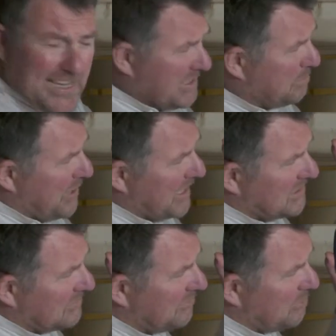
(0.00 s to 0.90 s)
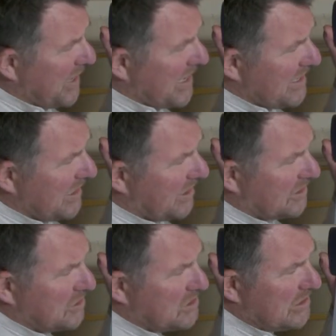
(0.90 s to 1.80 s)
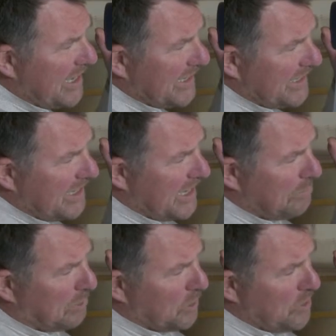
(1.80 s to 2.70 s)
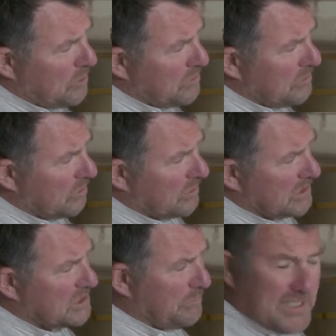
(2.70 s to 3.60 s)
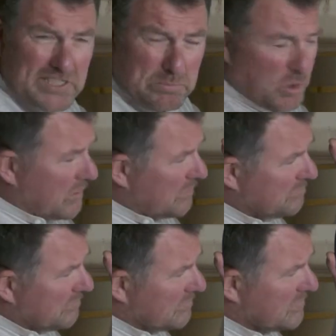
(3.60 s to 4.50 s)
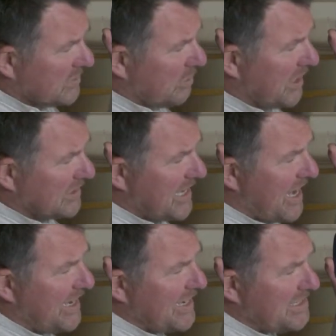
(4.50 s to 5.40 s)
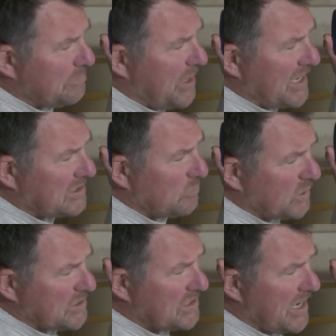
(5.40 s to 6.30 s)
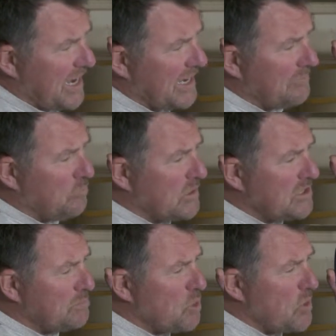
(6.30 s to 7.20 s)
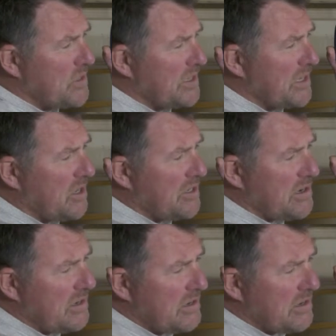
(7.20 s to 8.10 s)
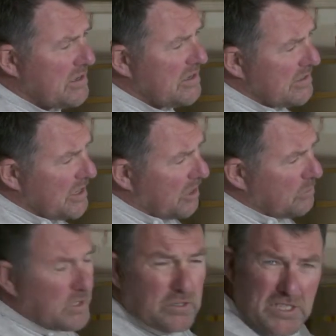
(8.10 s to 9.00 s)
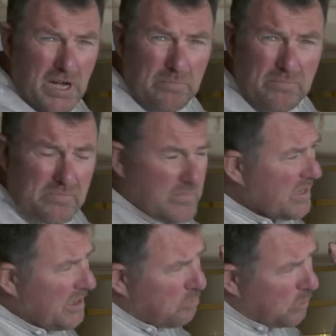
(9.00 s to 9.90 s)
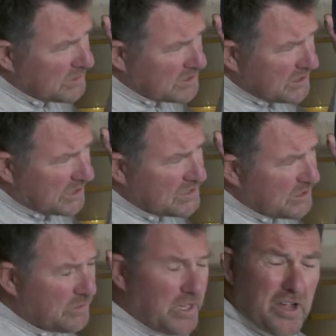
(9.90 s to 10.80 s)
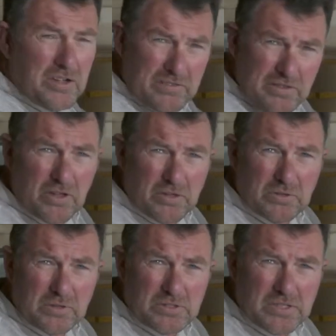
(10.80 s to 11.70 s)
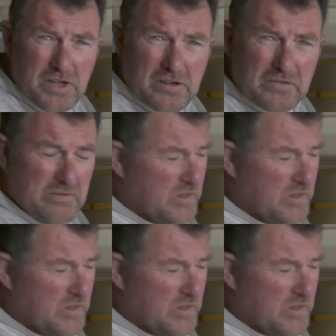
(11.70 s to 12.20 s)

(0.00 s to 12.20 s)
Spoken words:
and depression for me are just like a balloon or a squidgy ball. So anxiety, depression, one side. If one's more than the other one goes up. If one starts to go down, the other one goes down.